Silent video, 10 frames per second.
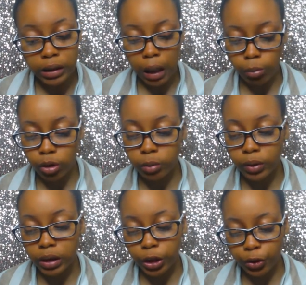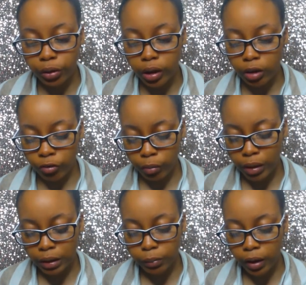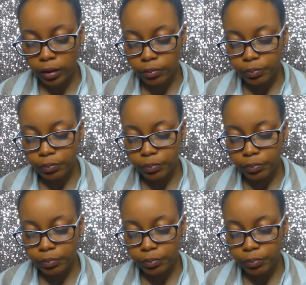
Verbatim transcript: chapters particularly from this book